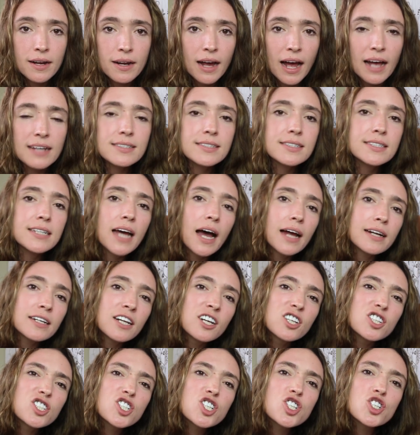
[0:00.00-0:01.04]
has
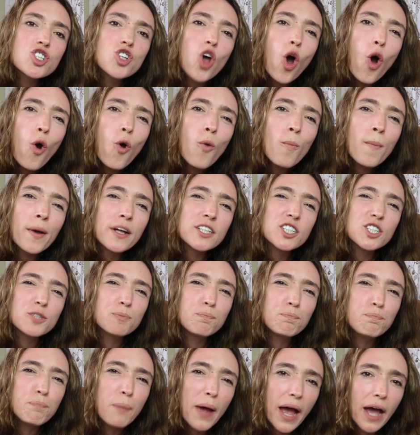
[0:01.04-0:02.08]
done so much
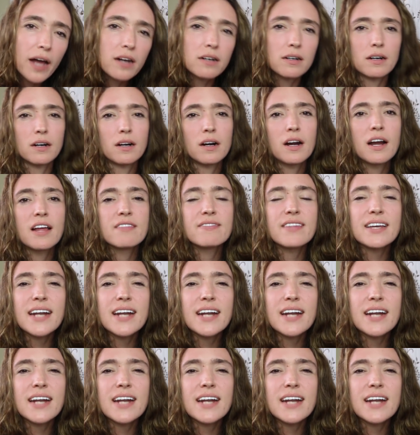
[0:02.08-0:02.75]
better